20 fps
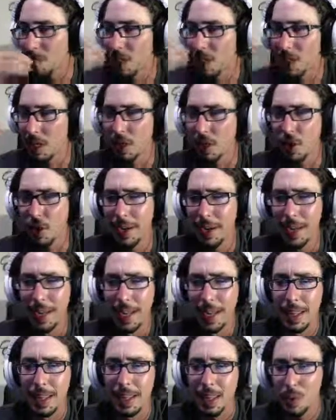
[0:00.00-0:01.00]
Alright,
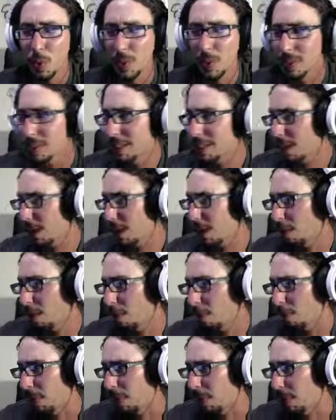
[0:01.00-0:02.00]
this one snuck up
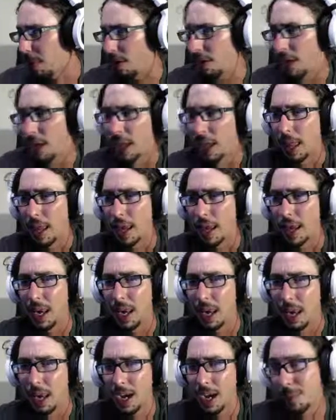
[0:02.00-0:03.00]
on me here, and
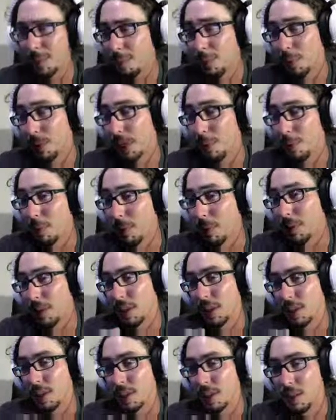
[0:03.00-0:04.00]
I had played a bunch of
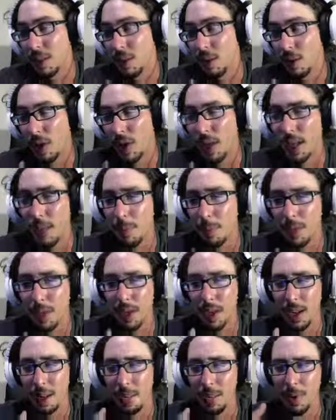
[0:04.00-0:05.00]
this already. I
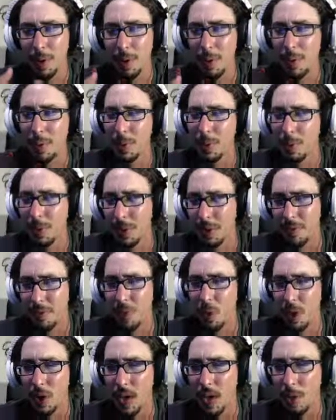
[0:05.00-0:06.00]
probably played like
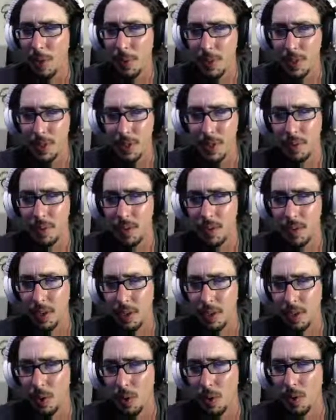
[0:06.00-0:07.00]
4 hours of it
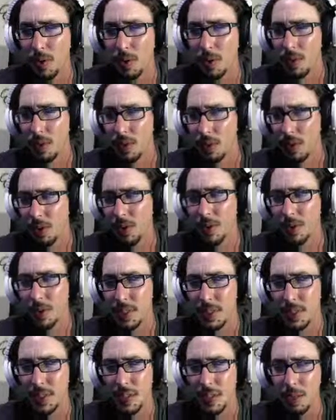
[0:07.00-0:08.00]
on
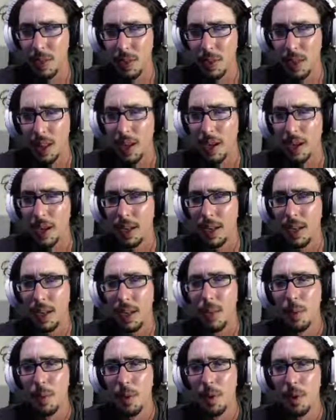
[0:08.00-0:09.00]
Steam online,
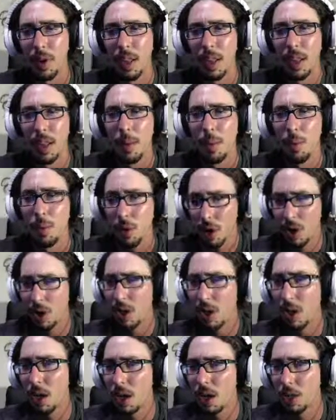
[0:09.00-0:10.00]
but
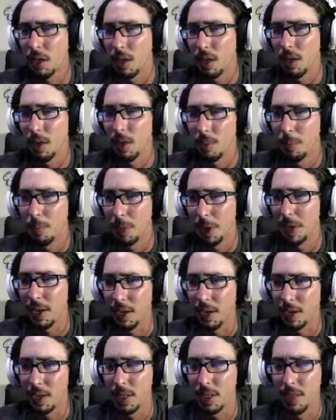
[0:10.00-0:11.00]
Brawlhalla
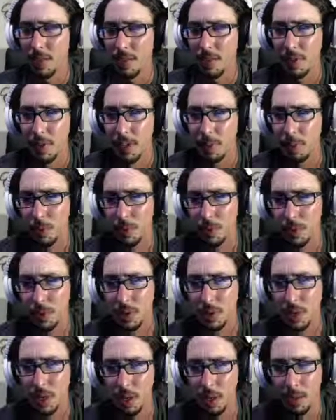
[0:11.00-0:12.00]
beta is available
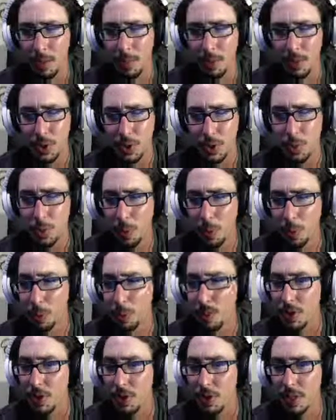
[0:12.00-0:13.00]
to
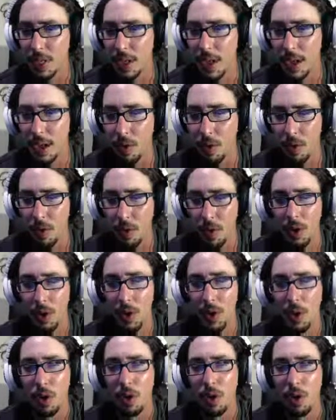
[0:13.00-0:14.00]
purchase now
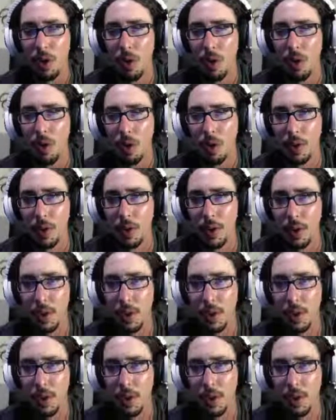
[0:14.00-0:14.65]
on